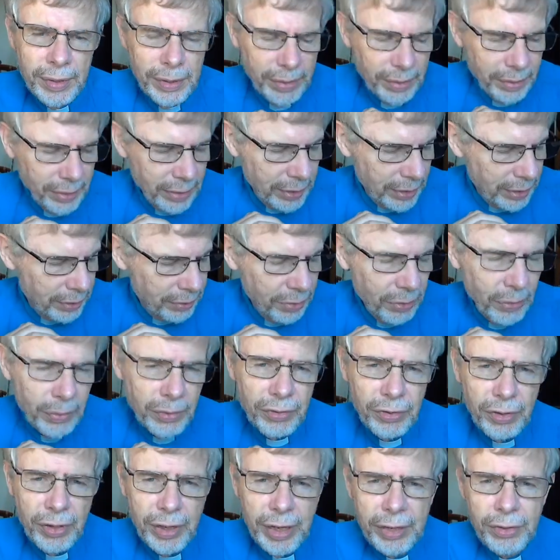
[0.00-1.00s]
the New
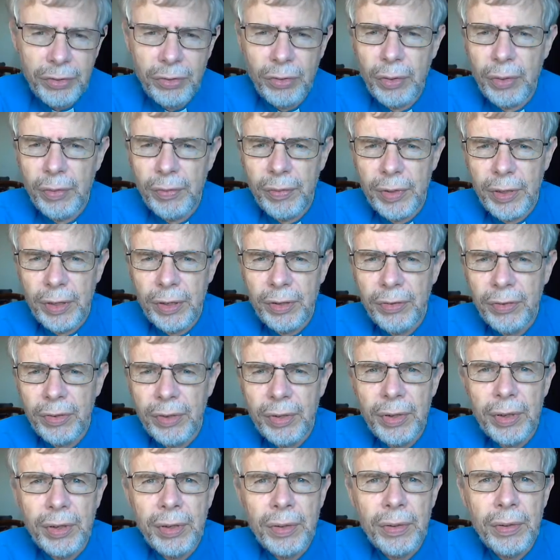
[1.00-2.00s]
International Version
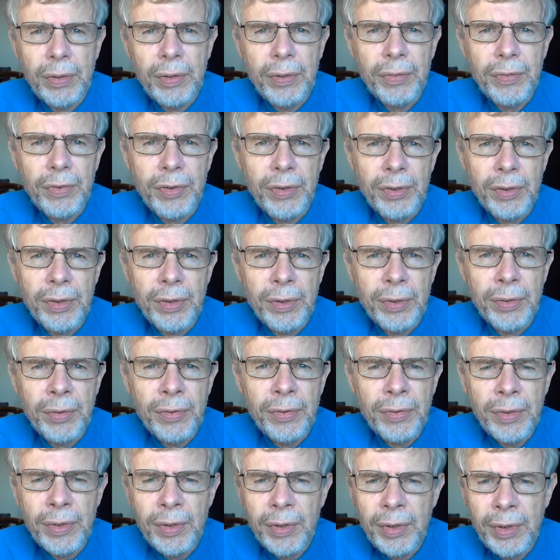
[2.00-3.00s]
that I often
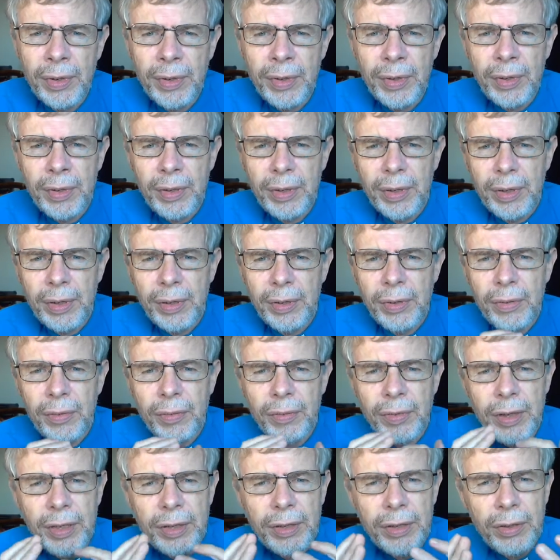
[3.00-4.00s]
use, you'll
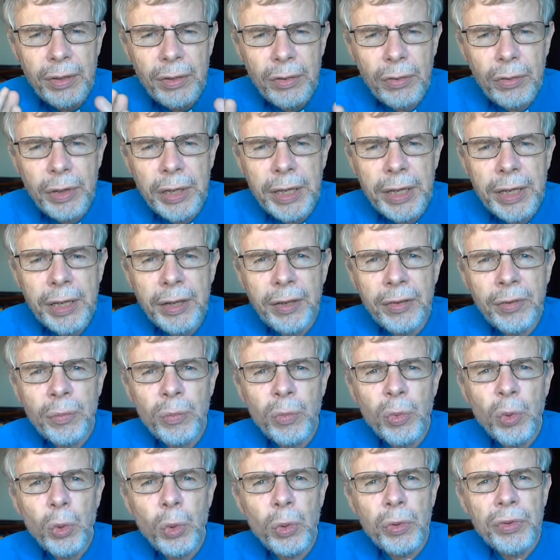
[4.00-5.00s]
find that the Greek isn't
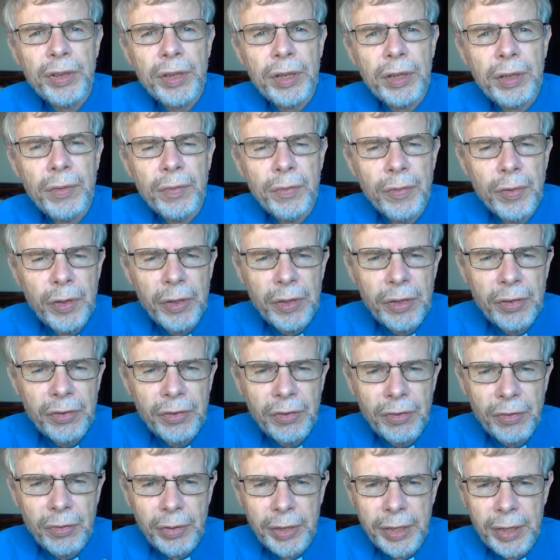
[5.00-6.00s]
brought out. The
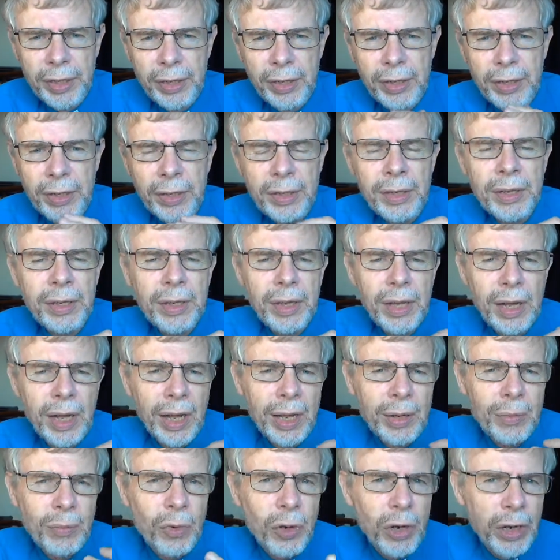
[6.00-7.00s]
first three are,
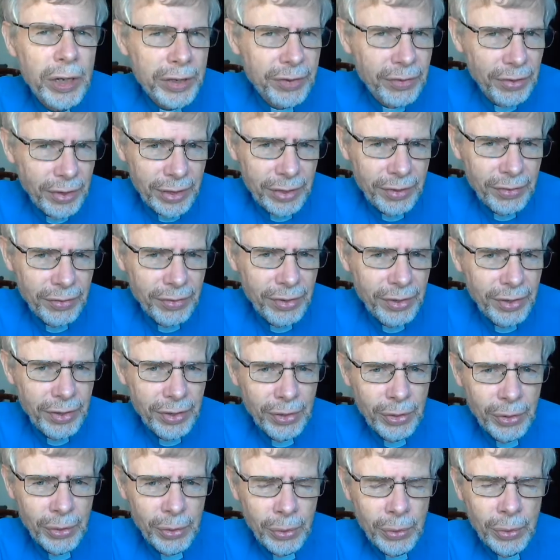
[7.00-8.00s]
I'm writing to
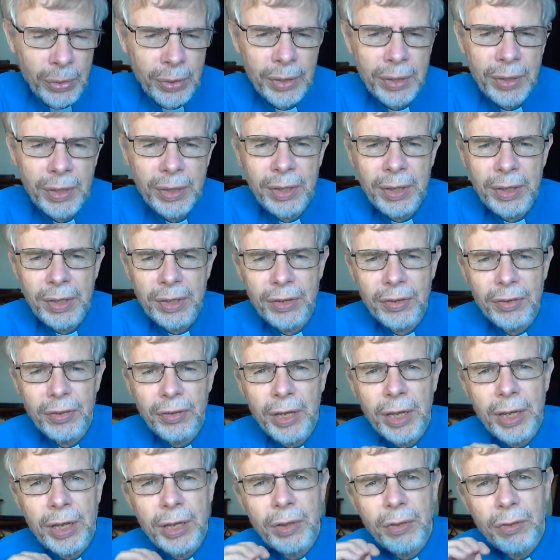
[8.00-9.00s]
you. The
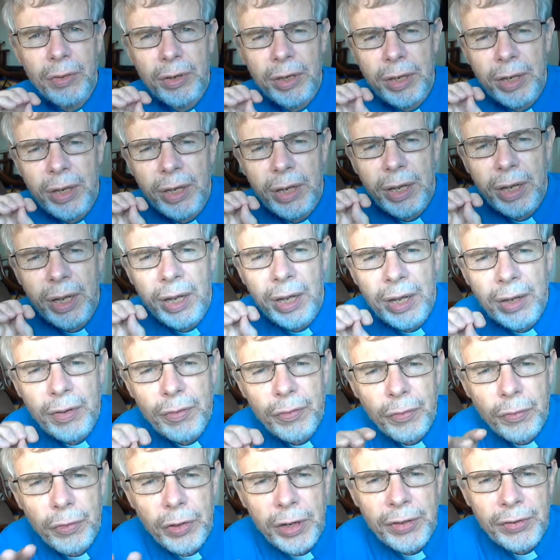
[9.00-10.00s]
second three are, I've
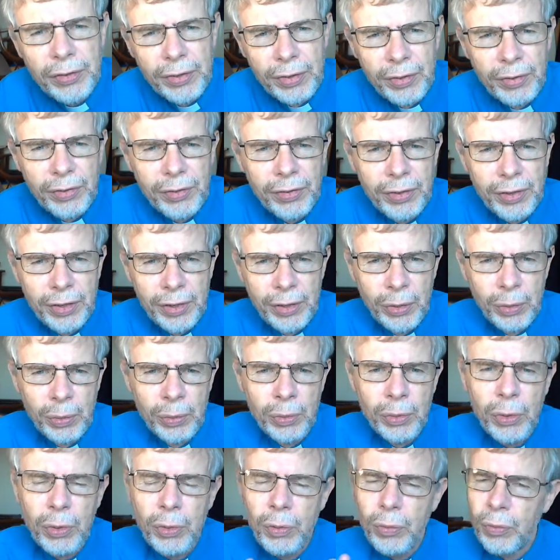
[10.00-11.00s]
written to you. I'm
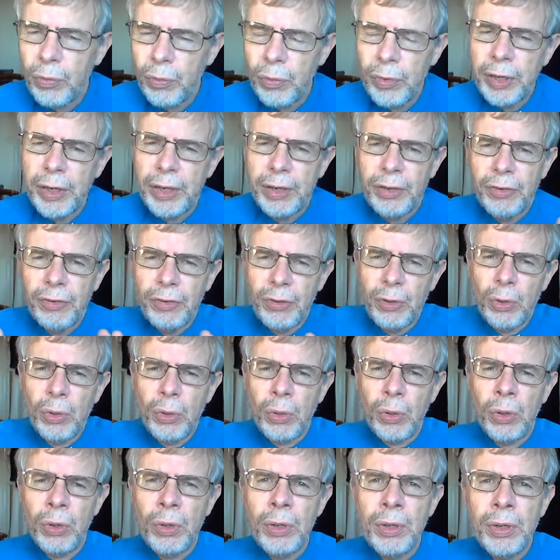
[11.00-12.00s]
not really sure